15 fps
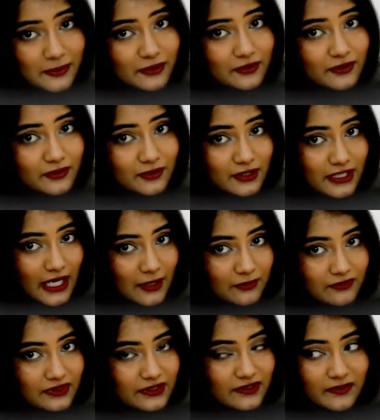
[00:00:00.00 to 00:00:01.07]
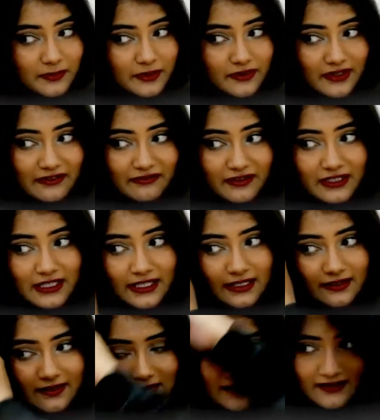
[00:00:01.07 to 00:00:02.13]
I'm going to go downwards because I feel
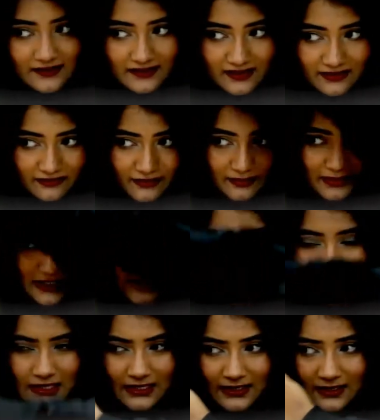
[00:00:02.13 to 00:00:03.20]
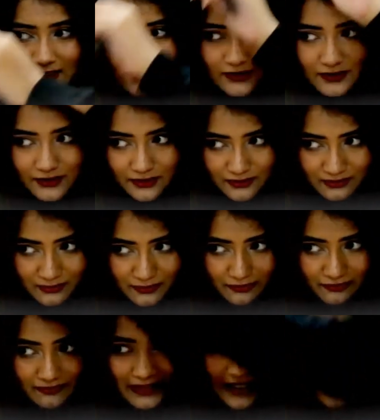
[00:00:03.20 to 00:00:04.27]
like it's easier for me to
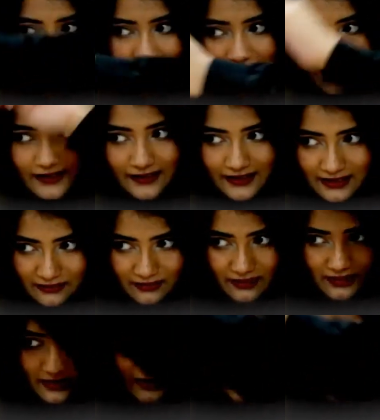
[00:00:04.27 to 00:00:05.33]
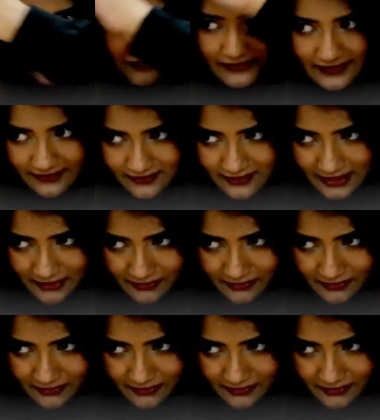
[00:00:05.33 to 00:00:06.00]
move my hair around if it's